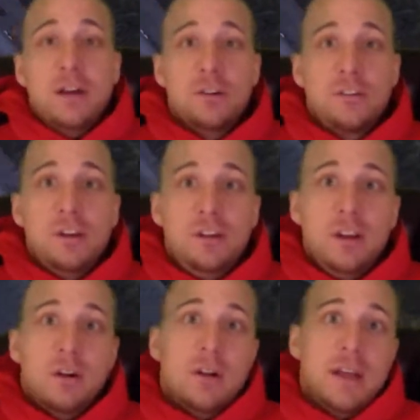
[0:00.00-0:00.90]
Here's the
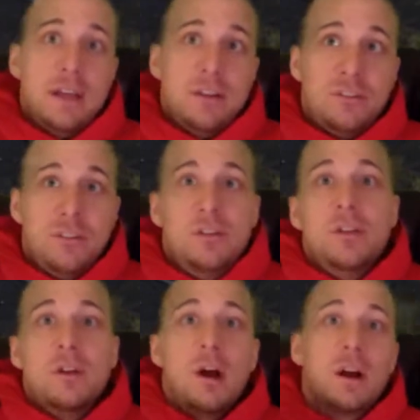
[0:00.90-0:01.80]
deal, is
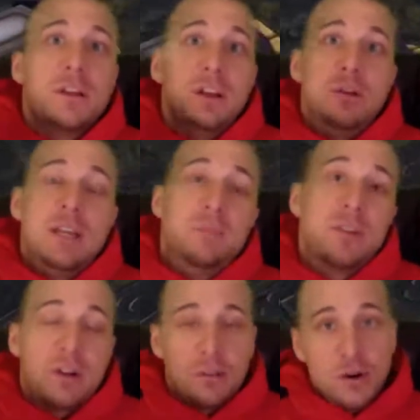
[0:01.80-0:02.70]
the longer that you keep
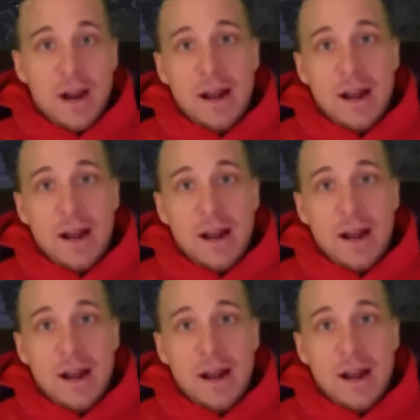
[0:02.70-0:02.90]
this other